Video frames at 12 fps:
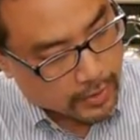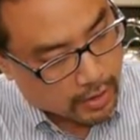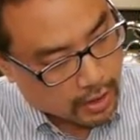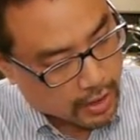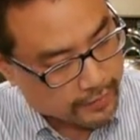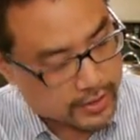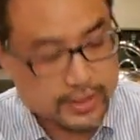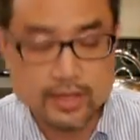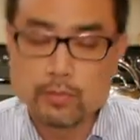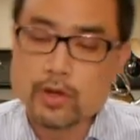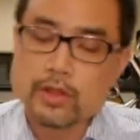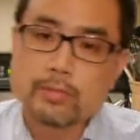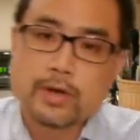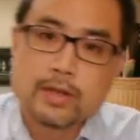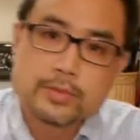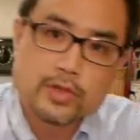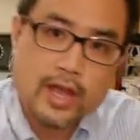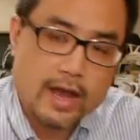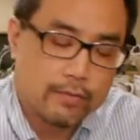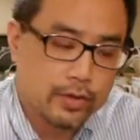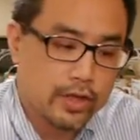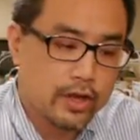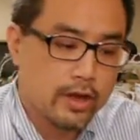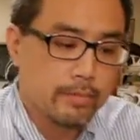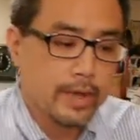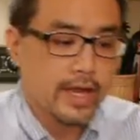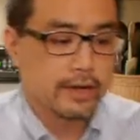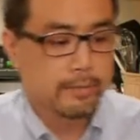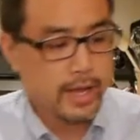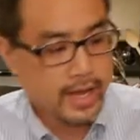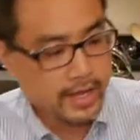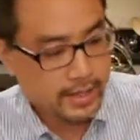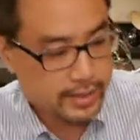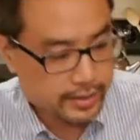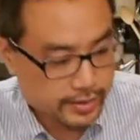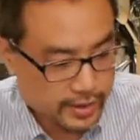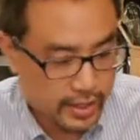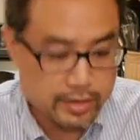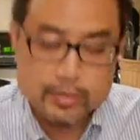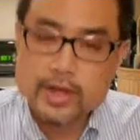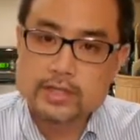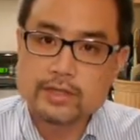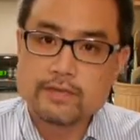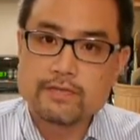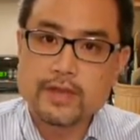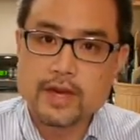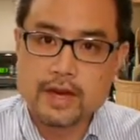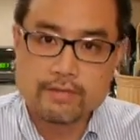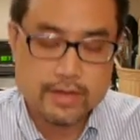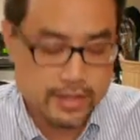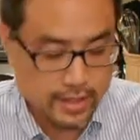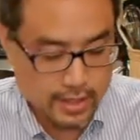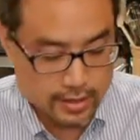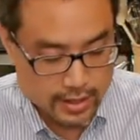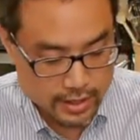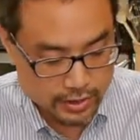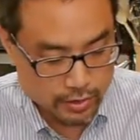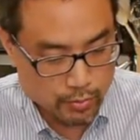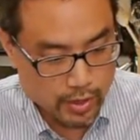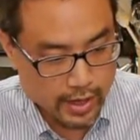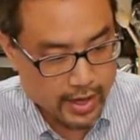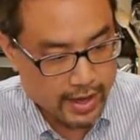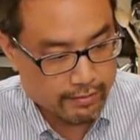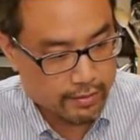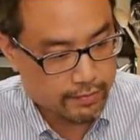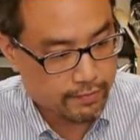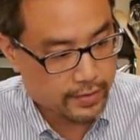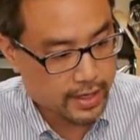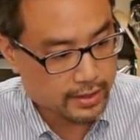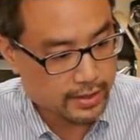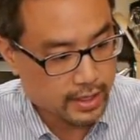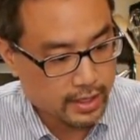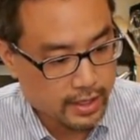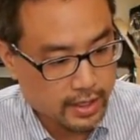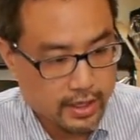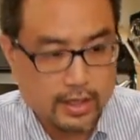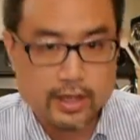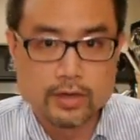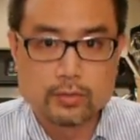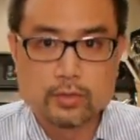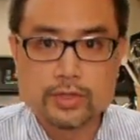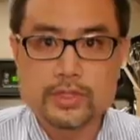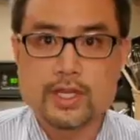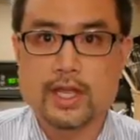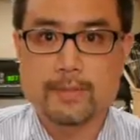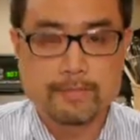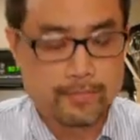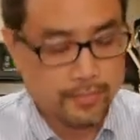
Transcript: obviously one of the problems you have with a compact bag is, can you actually fit everything that you want to have it fit? And we'll see.